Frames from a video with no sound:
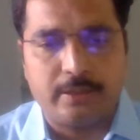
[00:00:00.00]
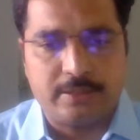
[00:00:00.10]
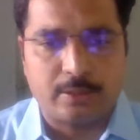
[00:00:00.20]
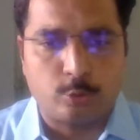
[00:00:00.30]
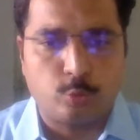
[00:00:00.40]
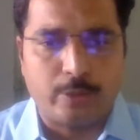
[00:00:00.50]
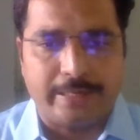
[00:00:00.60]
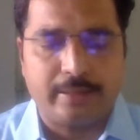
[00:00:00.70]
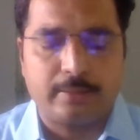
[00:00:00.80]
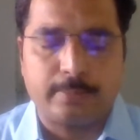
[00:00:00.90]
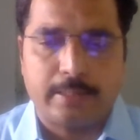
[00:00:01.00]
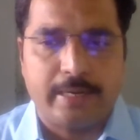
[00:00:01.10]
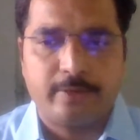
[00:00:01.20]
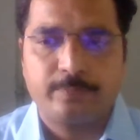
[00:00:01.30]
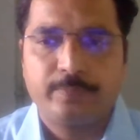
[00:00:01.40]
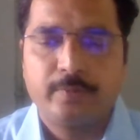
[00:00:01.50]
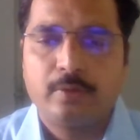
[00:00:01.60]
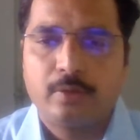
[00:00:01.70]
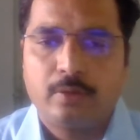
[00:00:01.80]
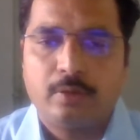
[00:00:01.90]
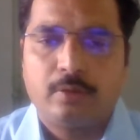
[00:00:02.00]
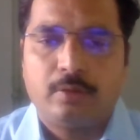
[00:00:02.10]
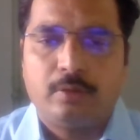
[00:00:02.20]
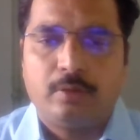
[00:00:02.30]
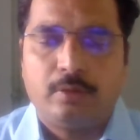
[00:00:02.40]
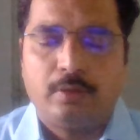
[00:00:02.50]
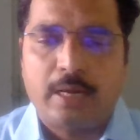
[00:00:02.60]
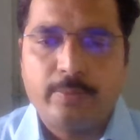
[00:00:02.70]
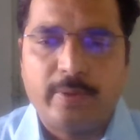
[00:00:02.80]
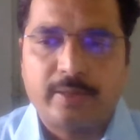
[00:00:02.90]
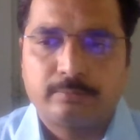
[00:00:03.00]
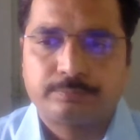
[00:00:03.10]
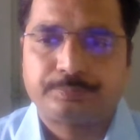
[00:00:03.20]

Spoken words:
these are the two categories of the land. However,